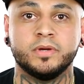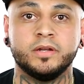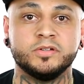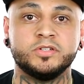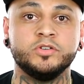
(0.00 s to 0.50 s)

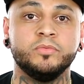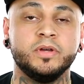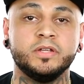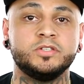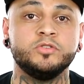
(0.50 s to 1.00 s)
And there's too
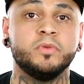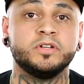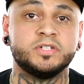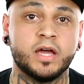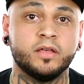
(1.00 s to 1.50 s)
much, too
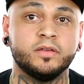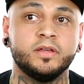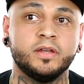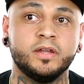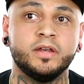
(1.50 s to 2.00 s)
much
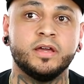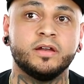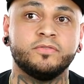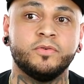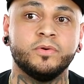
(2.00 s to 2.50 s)
talent in
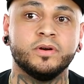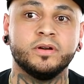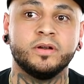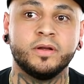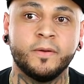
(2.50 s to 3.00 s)
Indiana for,